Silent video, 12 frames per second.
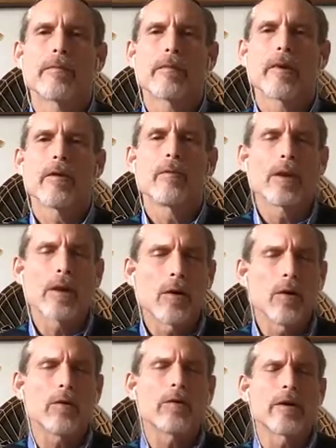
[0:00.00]
And we can
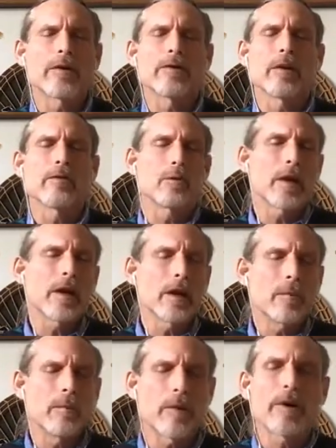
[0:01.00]
hold ourselves, we can
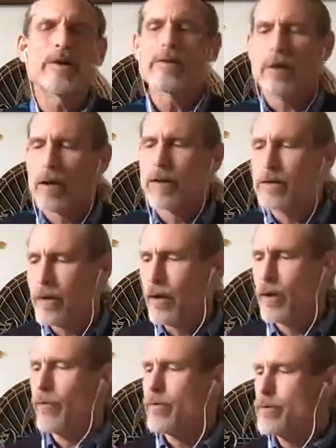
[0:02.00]
embrace
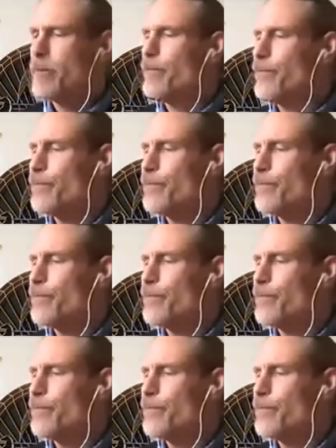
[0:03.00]
ourselves.